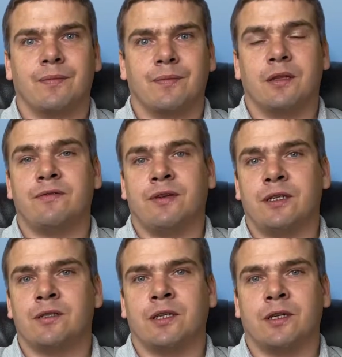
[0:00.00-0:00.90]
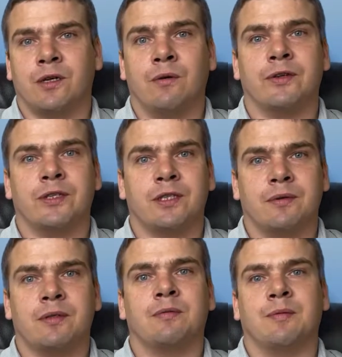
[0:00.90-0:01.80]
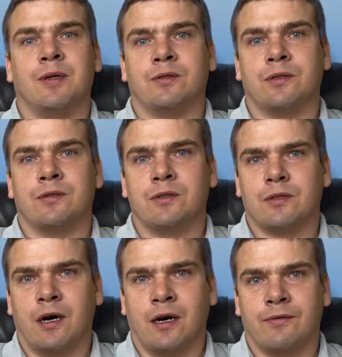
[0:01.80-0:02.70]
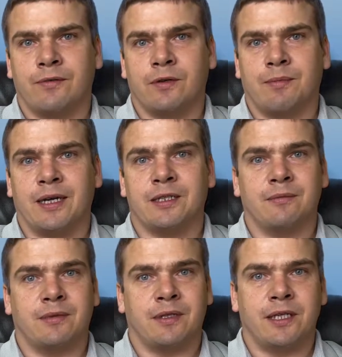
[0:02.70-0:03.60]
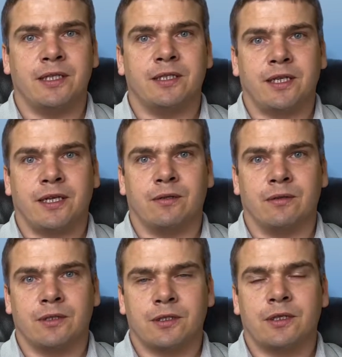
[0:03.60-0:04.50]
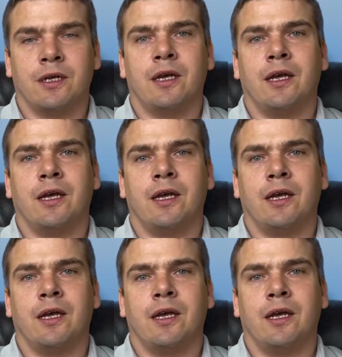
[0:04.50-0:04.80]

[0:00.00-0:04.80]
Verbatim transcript: Well, this video is going to go over some of the proposals offered by some of the key stakeholders